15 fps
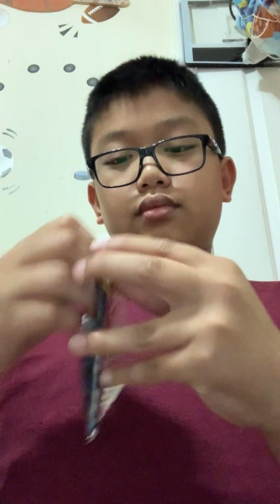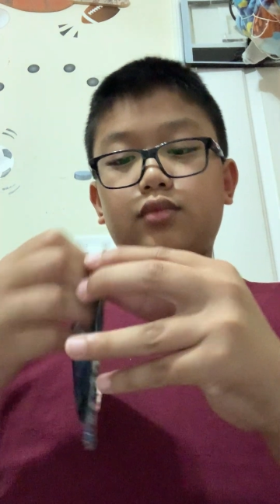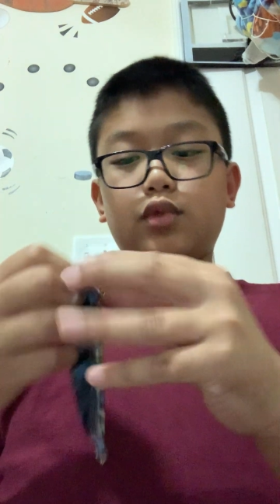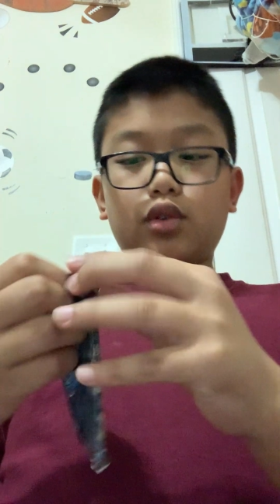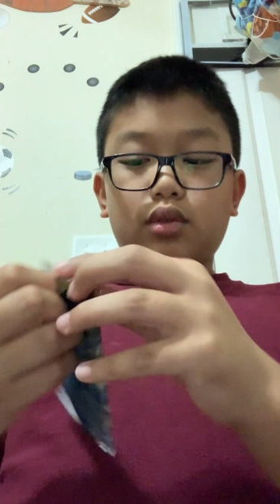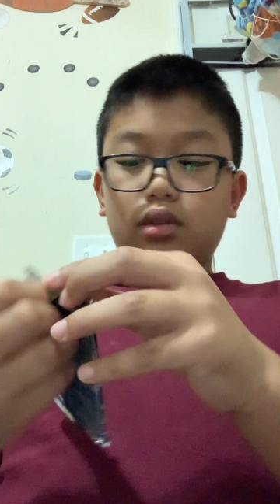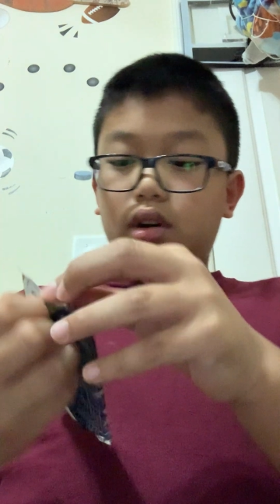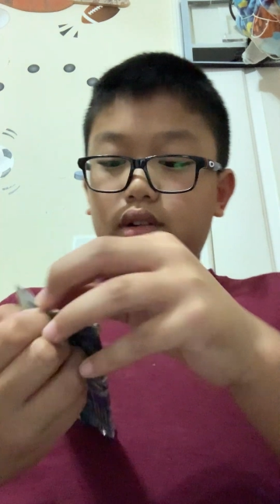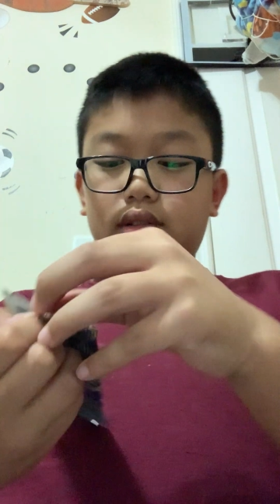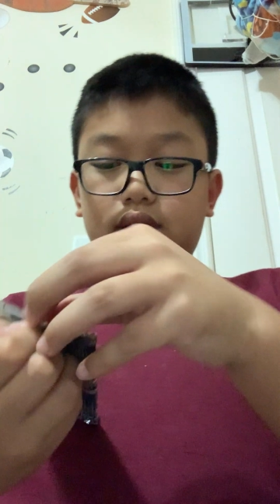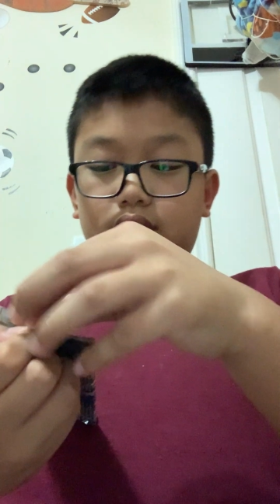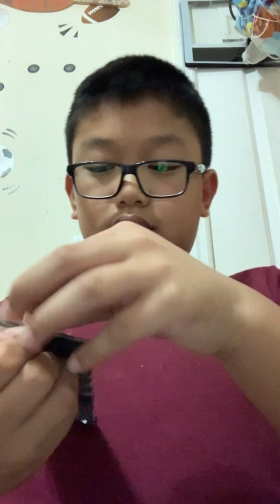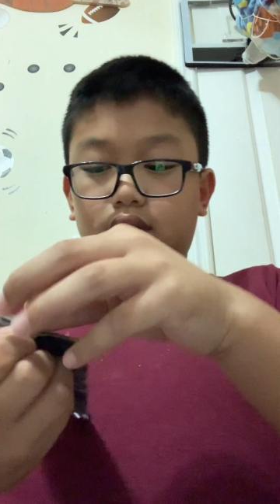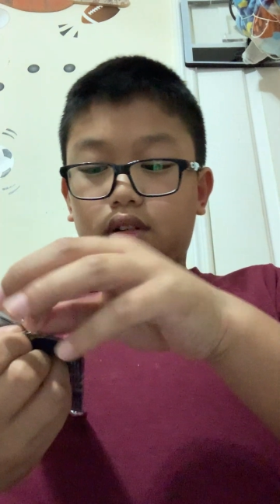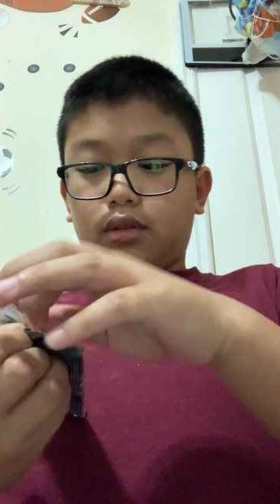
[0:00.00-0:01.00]
Ooh,
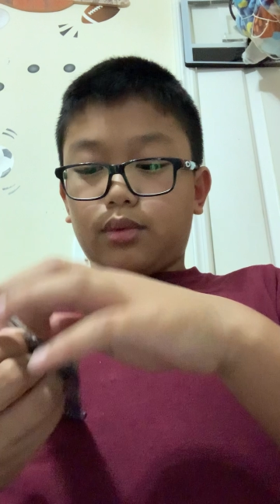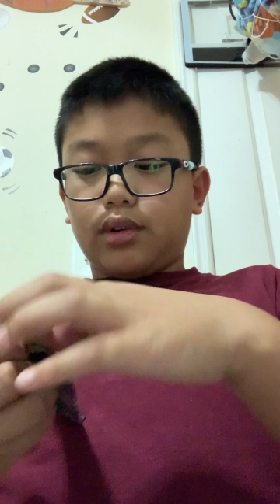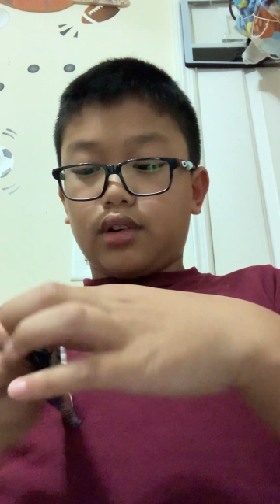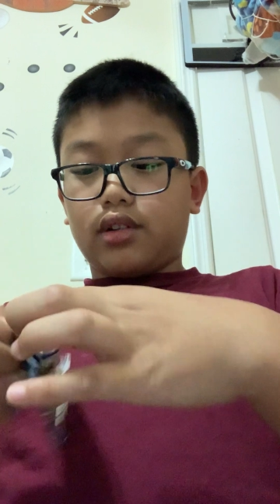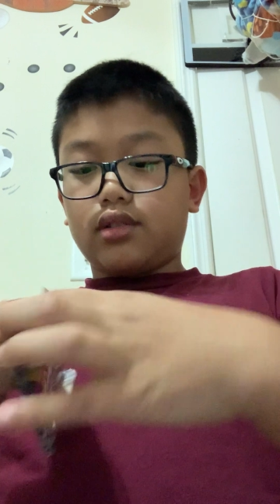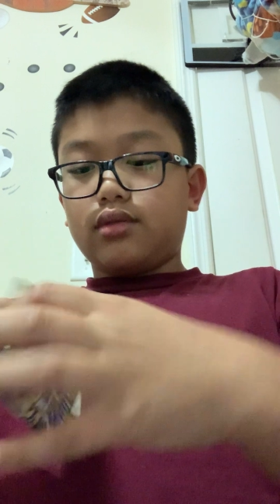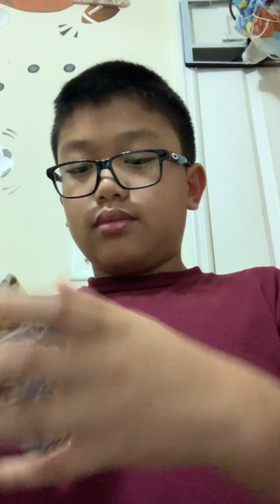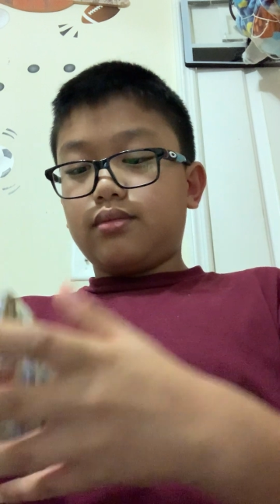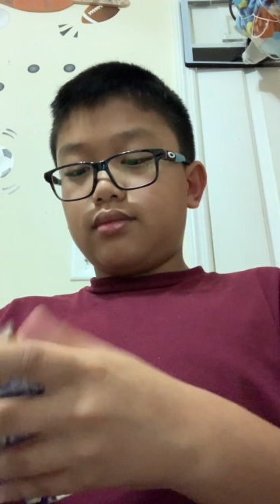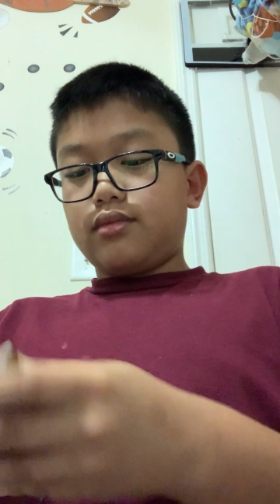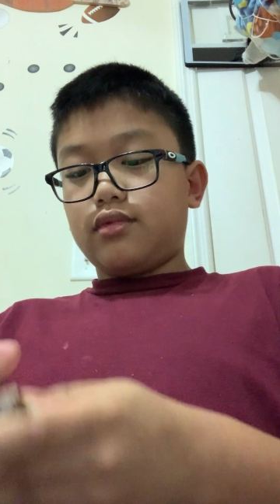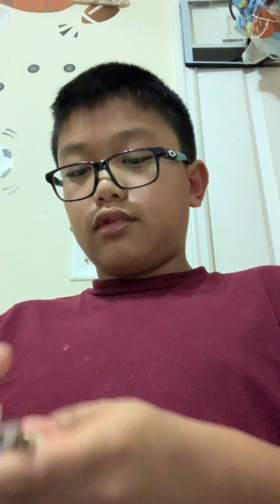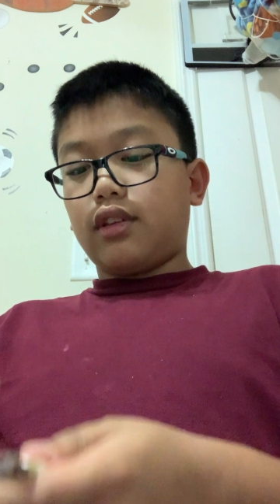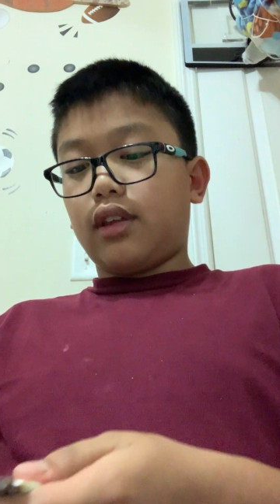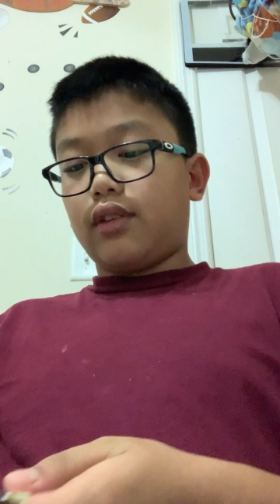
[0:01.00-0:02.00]
Arceus artwork
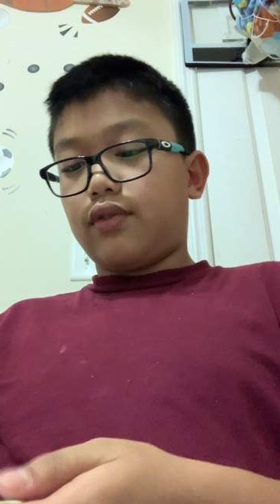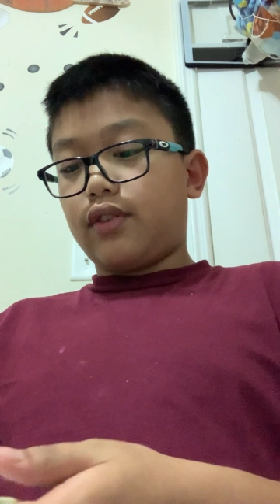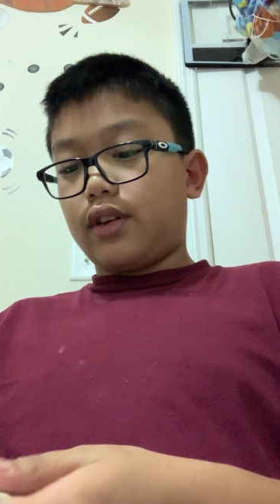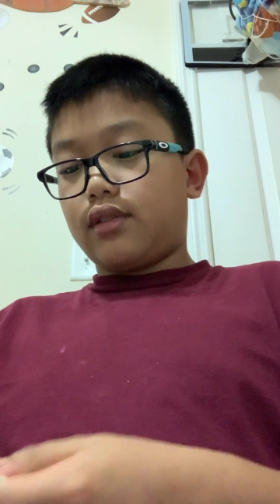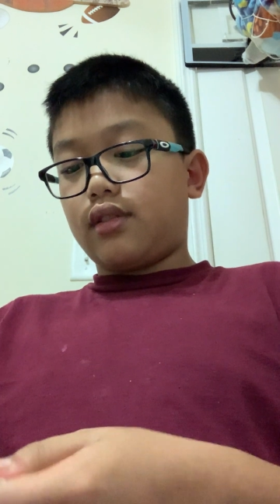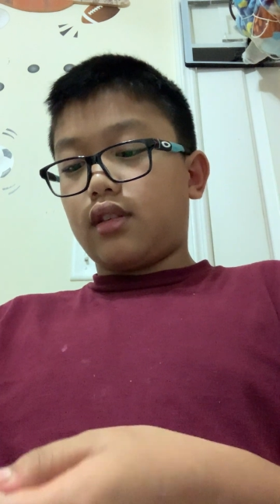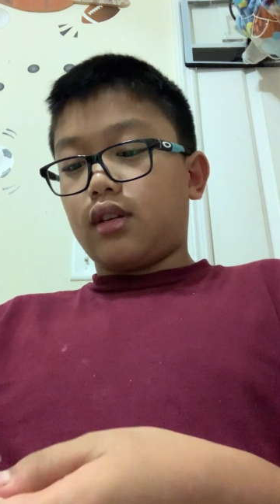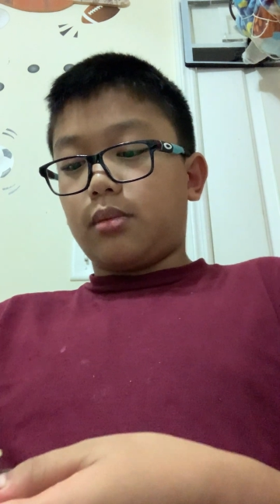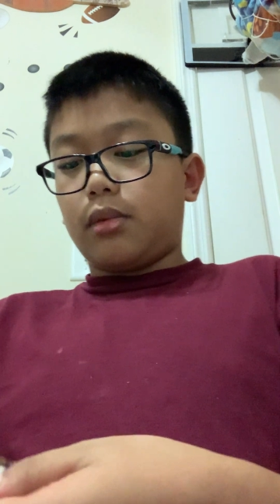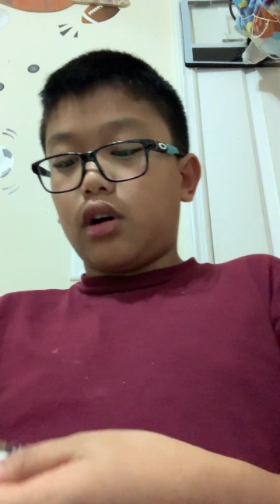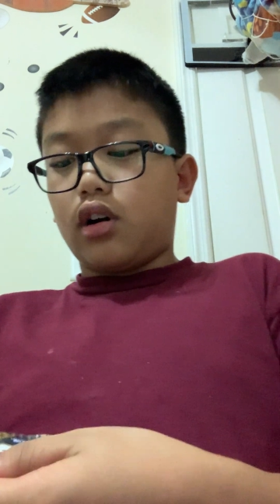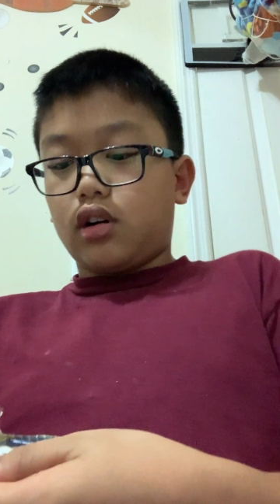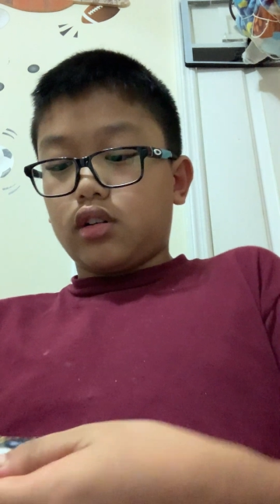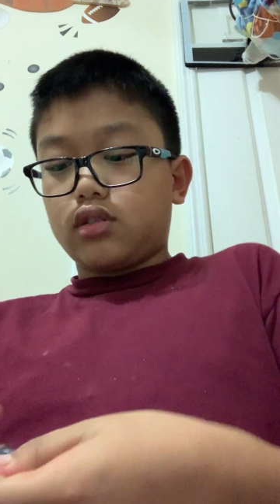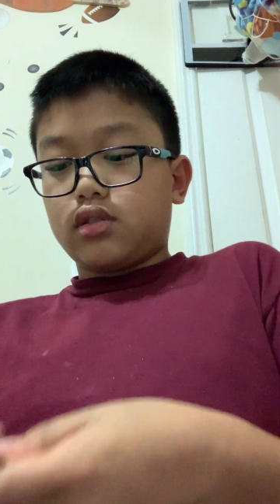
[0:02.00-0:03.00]
really fits the
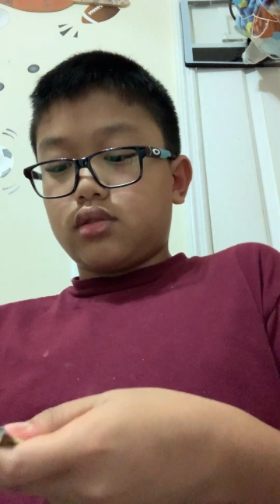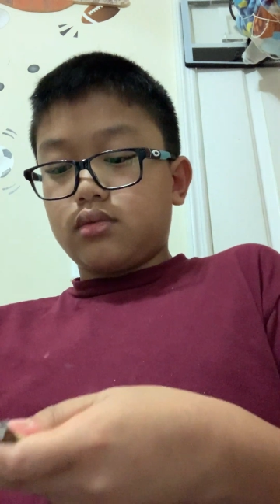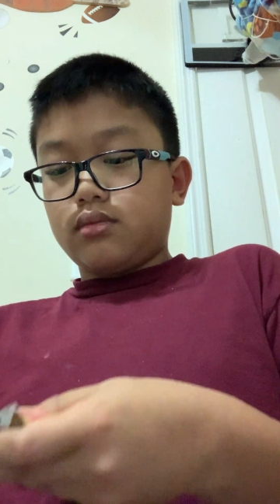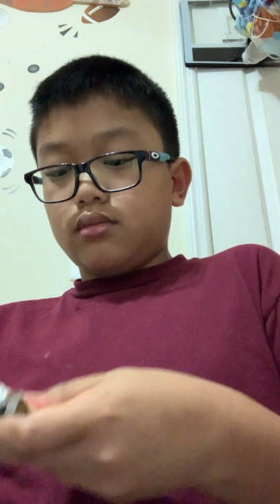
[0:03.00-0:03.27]
box.